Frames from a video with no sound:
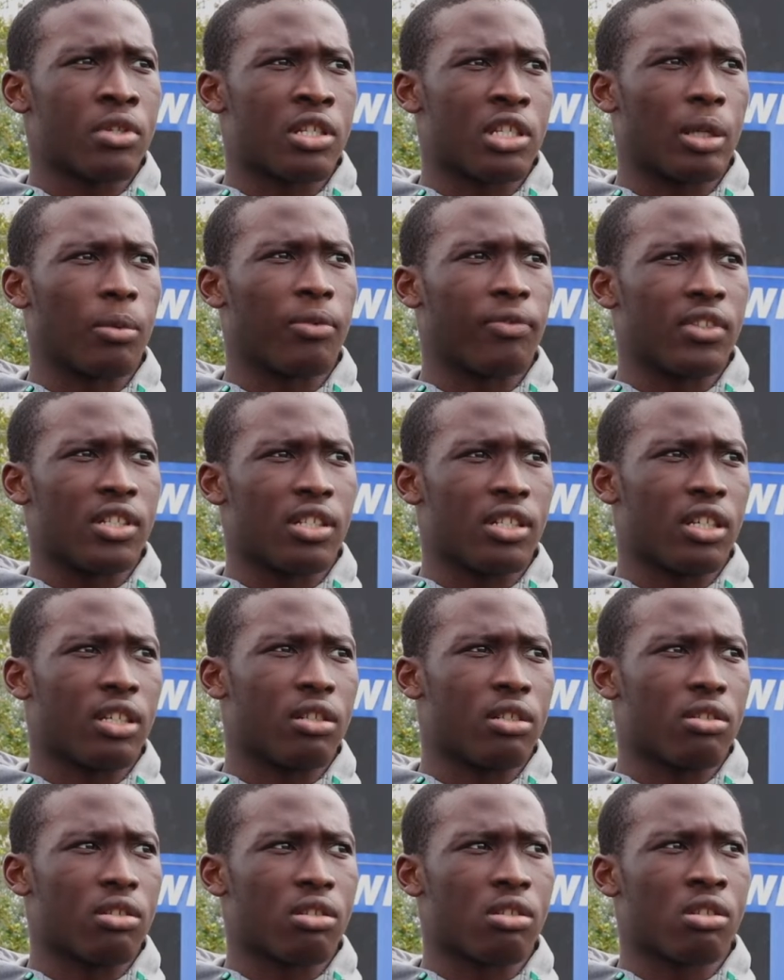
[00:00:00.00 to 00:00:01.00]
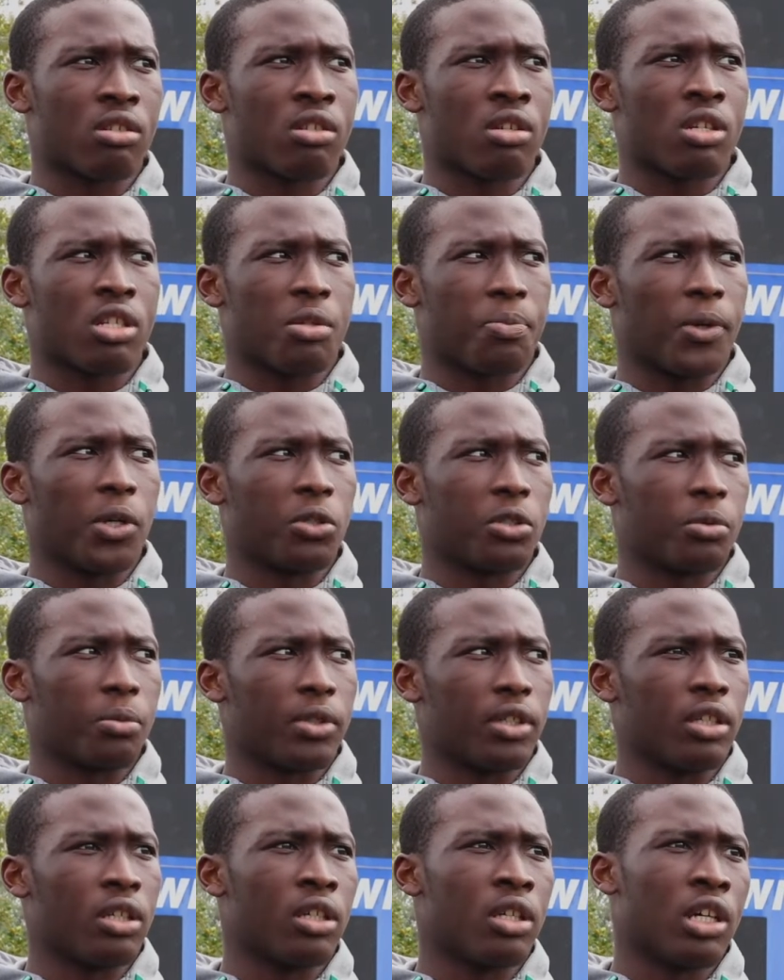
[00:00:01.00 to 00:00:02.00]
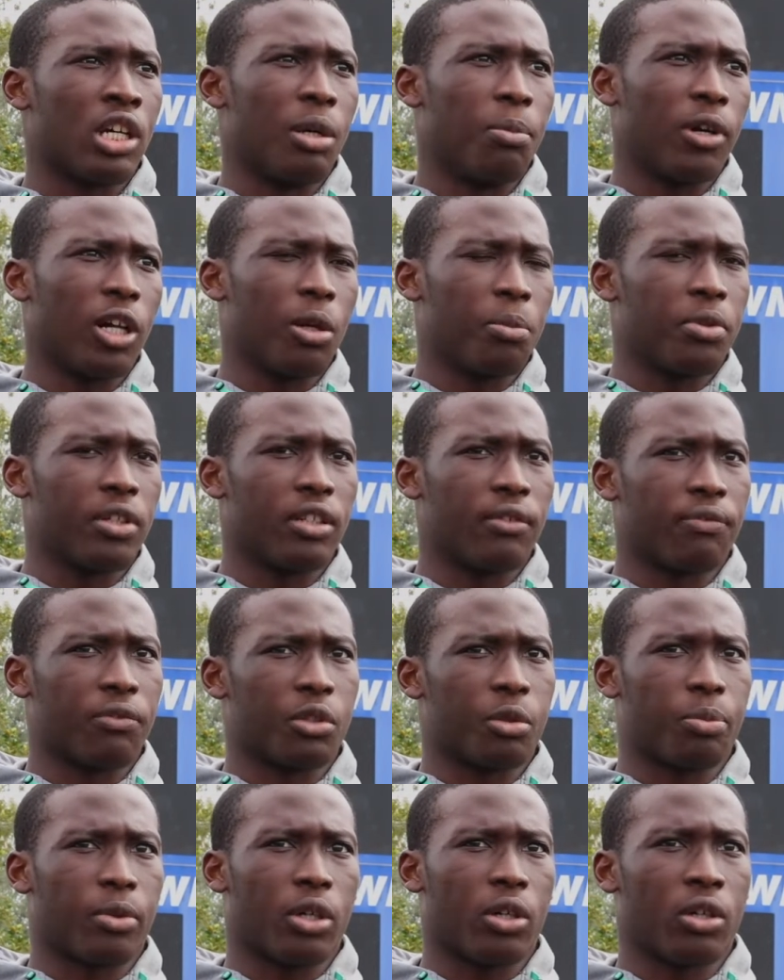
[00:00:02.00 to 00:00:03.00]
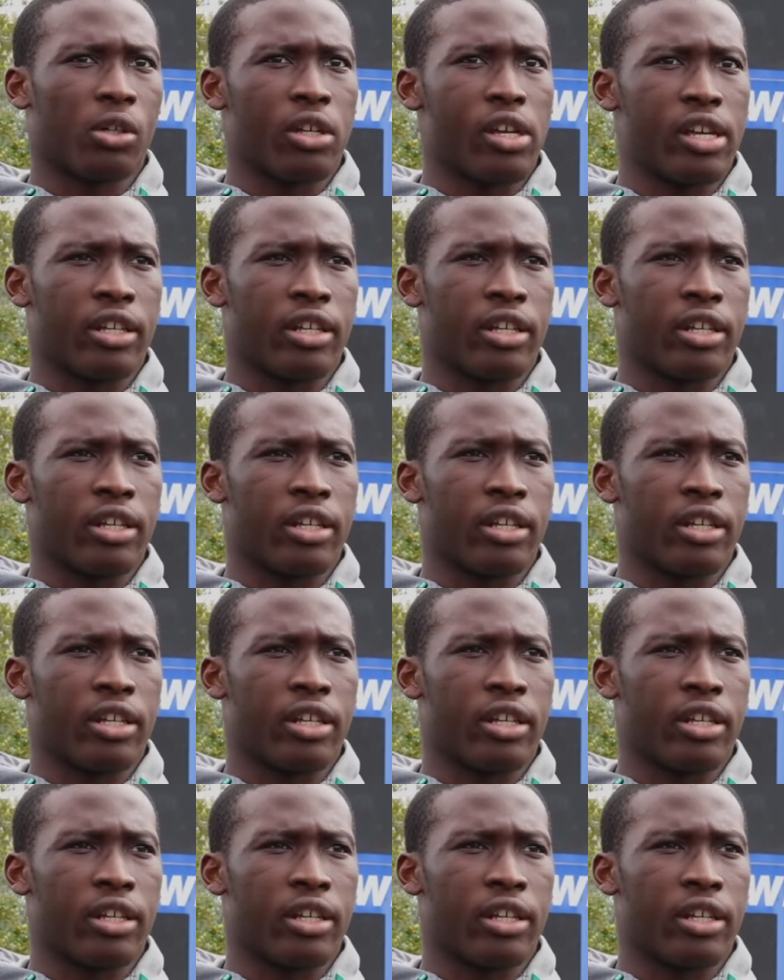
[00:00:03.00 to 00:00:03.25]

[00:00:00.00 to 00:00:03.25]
some of the seniors spoke to me about playing football,